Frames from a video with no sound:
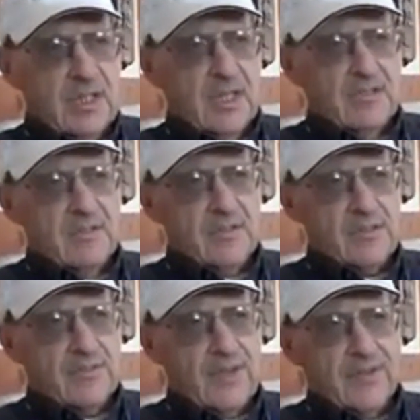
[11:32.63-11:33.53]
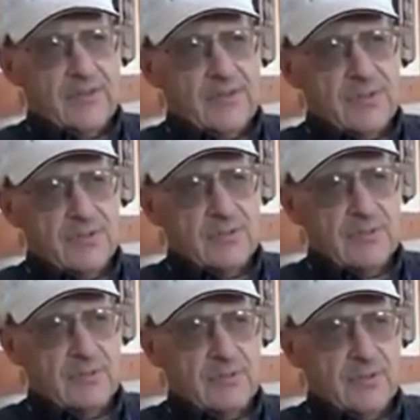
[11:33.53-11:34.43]
and there's
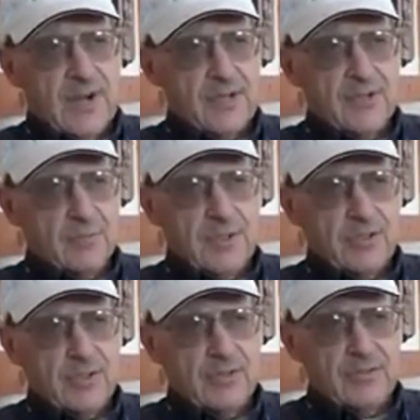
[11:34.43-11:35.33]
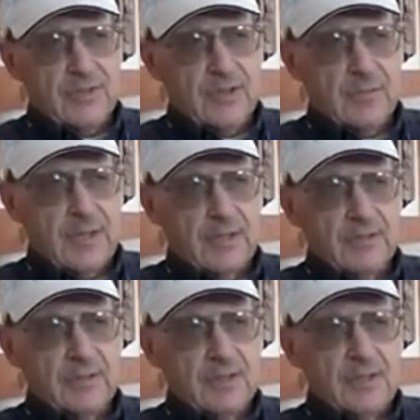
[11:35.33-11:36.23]
a tragic picture of a young
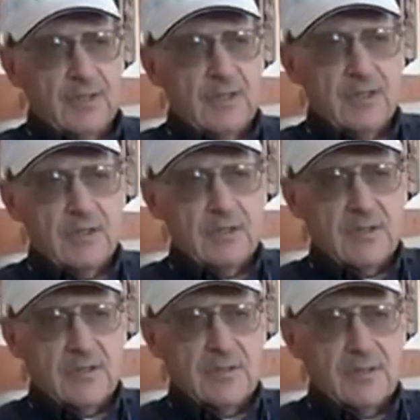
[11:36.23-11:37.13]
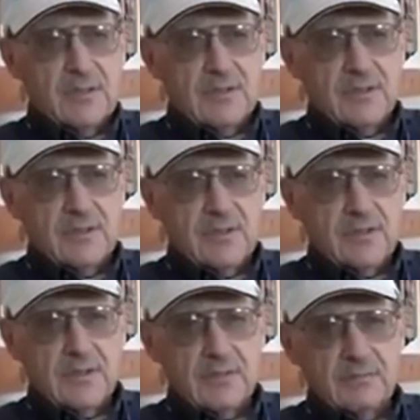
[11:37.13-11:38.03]
man here in
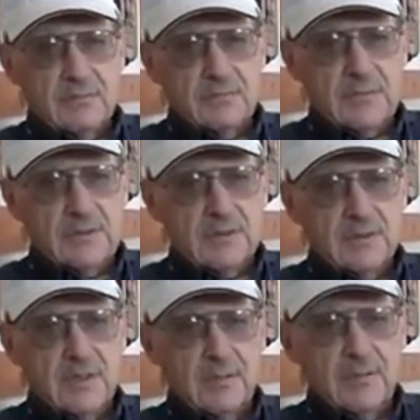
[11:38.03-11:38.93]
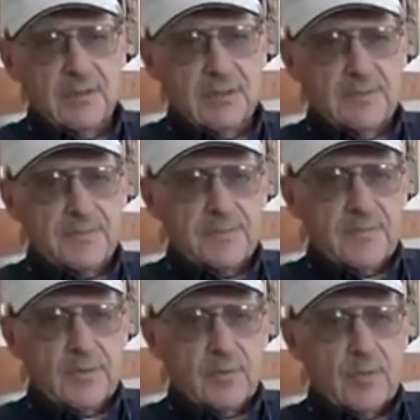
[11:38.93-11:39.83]
the club
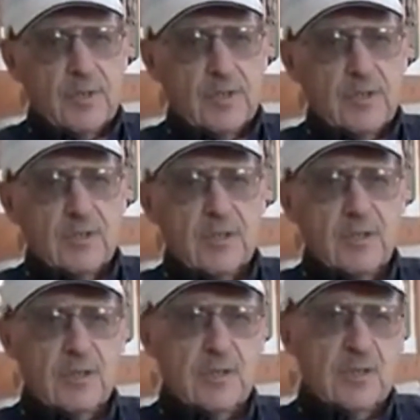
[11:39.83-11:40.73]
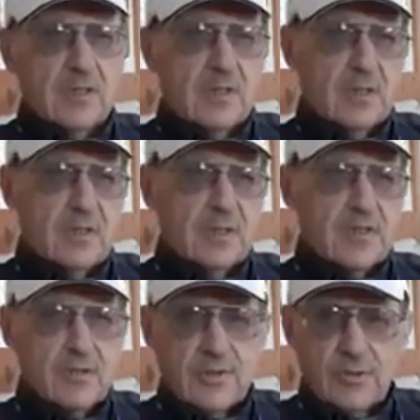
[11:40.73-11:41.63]
where
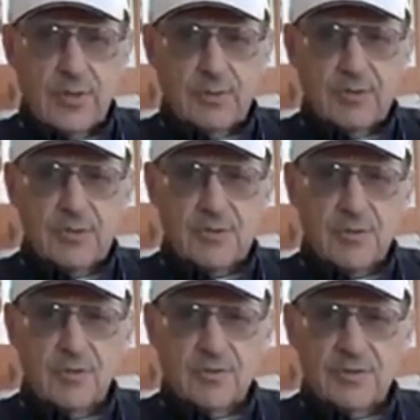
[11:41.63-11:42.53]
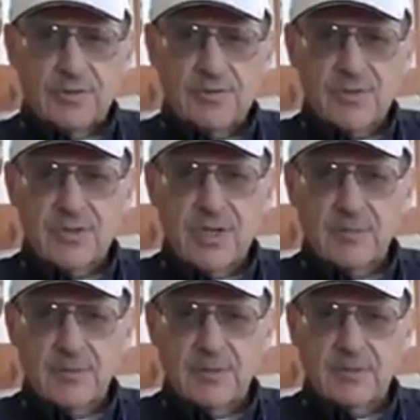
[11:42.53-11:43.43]
he's only 21 years old and he was a
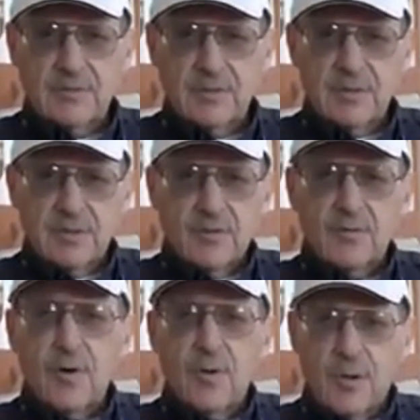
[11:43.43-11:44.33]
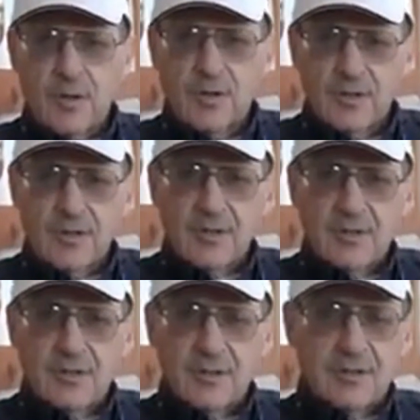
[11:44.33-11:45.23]
champion rower
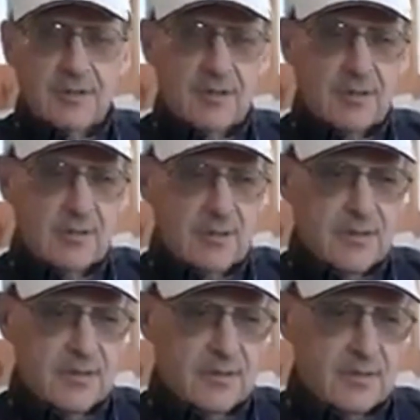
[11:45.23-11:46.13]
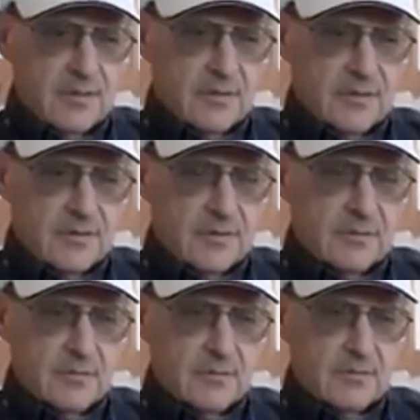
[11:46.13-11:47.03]
here in this
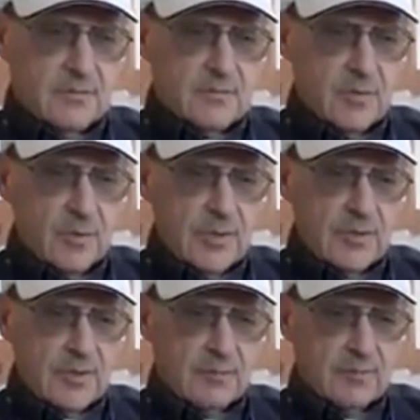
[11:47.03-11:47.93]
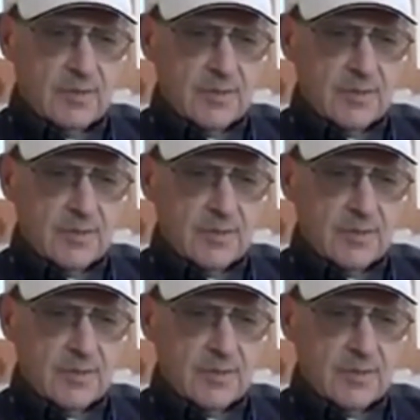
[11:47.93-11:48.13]
rowing club.